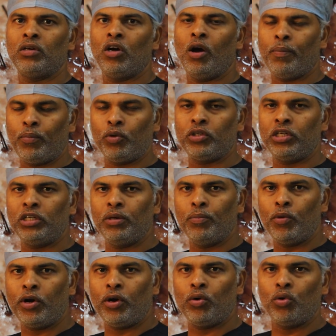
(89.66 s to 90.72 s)
Of course, it is
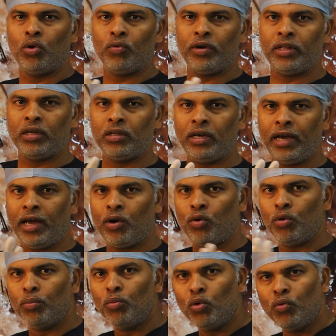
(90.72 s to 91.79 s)
important to know whether the hair
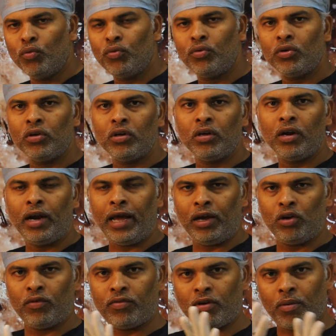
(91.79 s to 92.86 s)
would move like
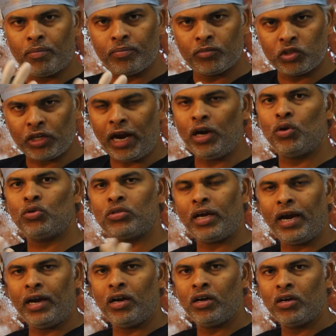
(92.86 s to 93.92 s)
from side to
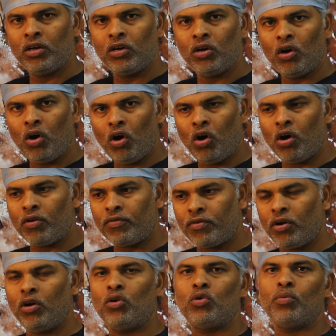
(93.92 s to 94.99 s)
side or
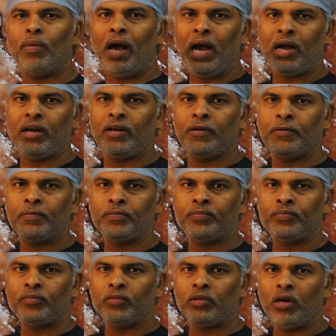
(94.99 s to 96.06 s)
front to back.
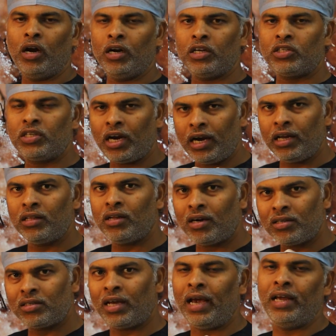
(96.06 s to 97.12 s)
Understanding
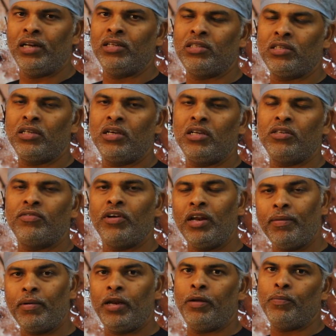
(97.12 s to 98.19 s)
that signs is
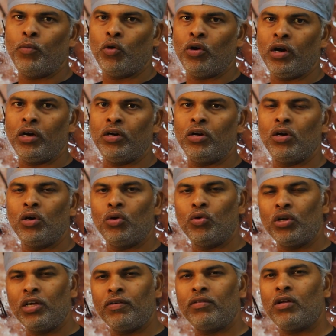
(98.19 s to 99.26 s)
very important
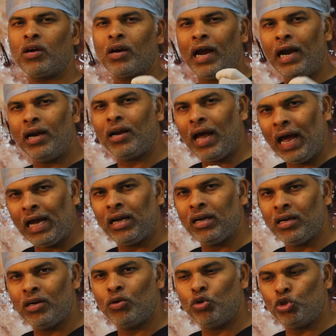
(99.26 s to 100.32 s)
to give the right
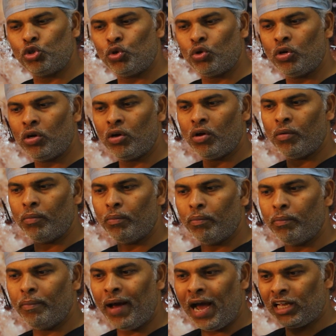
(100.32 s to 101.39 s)
angle which would
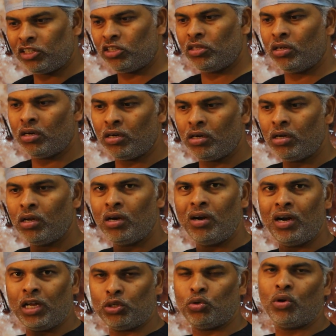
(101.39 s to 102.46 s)
match the
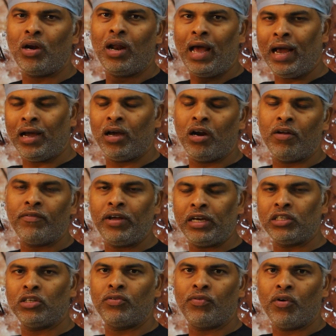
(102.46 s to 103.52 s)
natural angle of
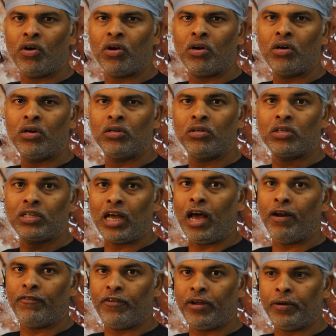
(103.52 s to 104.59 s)
exit for the
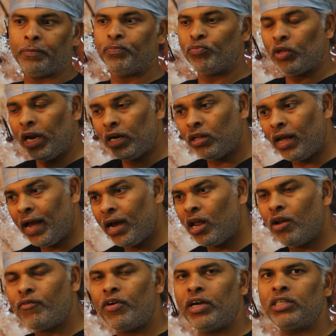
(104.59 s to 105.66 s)
scalp hair. And the
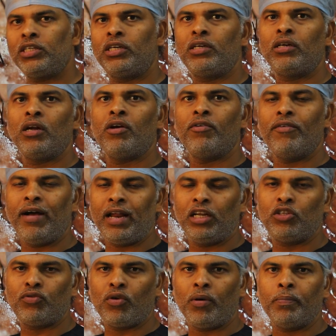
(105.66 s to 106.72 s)
angle of exit
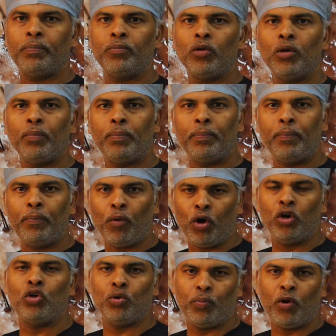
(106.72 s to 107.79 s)
varies from
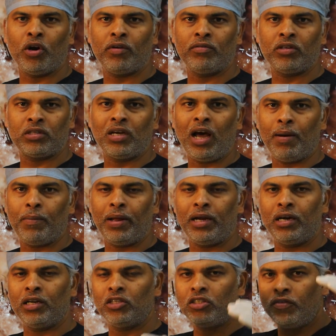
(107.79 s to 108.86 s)
point to point of the scalp,
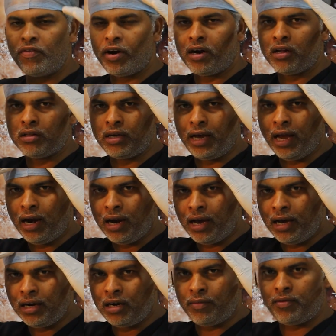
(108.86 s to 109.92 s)
like it is different on the
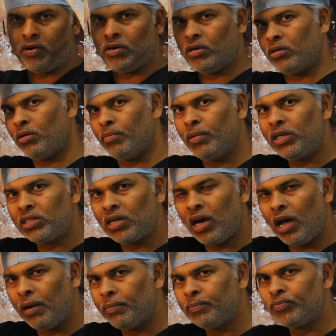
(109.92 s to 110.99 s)
hairline, different on the mid
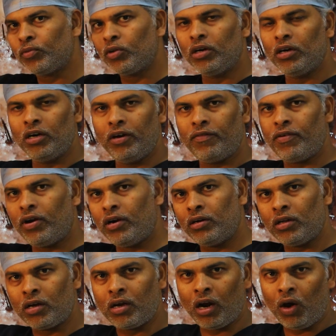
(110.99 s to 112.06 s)
scalp, different
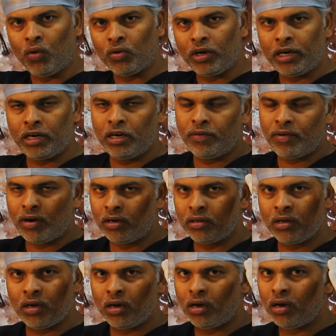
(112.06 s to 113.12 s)
on the crown, it is
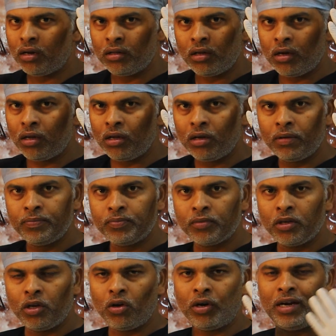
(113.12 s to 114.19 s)
different on
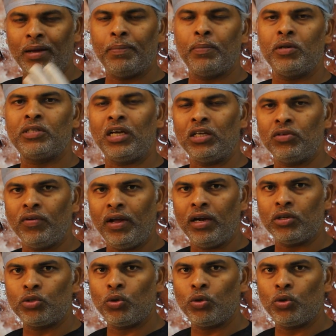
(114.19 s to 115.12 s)
the temples as well.